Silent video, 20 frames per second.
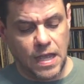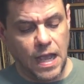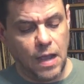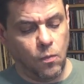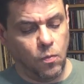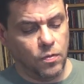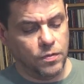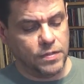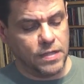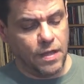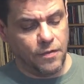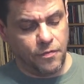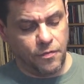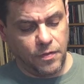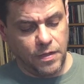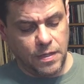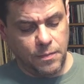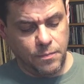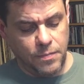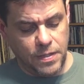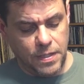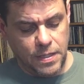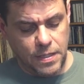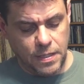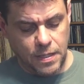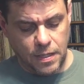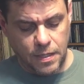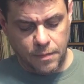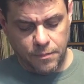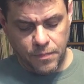I will definitely
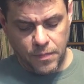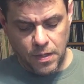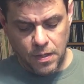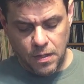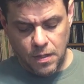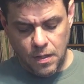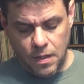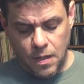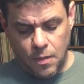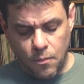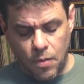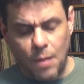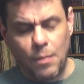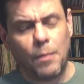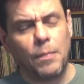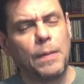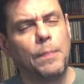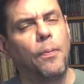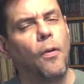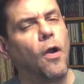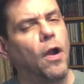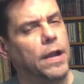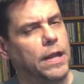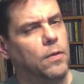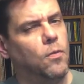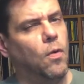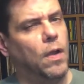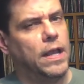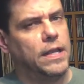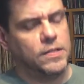be uh, probably
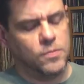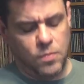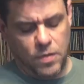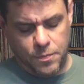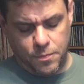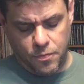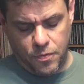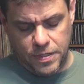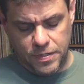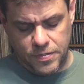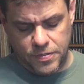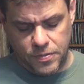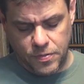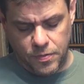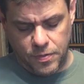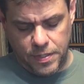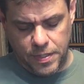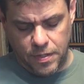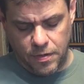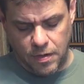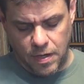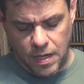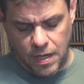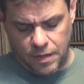parting ways with pretty soon here.